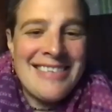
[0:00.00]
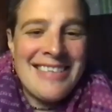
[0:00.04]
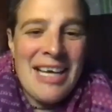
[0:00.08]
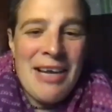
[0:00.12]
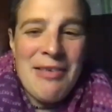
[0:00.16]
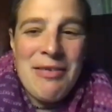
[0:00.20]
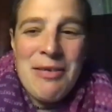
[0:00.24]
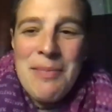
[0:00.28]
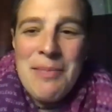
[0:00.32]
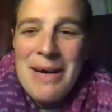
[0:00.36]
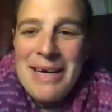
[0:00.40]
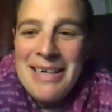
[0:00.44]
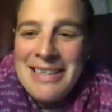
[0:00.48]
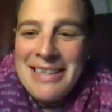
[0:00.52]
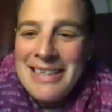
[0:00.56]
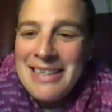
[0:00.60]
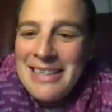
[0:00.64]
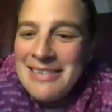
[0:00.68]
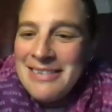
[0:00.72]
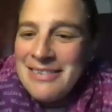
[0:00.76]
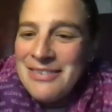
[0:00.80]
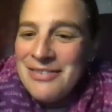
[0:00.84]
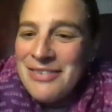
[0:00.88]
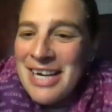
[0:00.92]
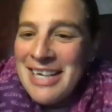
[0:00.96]
Everybody
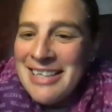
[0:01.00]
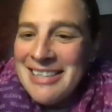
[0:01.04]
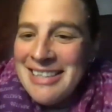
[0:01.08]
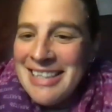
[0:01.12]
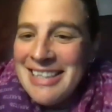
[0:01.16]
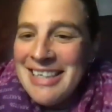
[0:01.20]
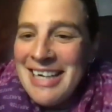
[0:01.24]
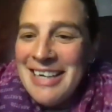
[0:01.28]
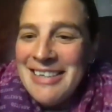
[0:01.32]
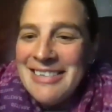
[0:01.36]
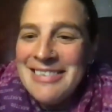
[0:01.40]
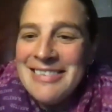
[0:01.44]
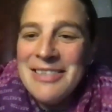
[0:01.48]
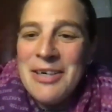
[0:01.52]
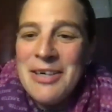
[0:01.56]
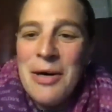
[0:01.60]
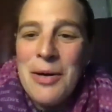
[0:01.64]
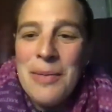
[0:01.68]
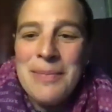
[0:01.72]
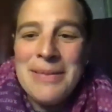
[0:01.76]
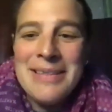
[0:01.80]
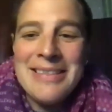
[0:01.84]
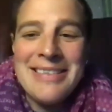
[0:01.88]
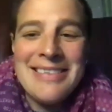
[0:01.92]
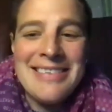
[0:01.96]
is writing nice
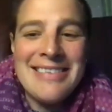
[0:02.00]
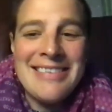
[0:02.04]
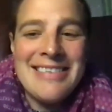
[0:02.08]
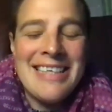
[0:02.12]
comments,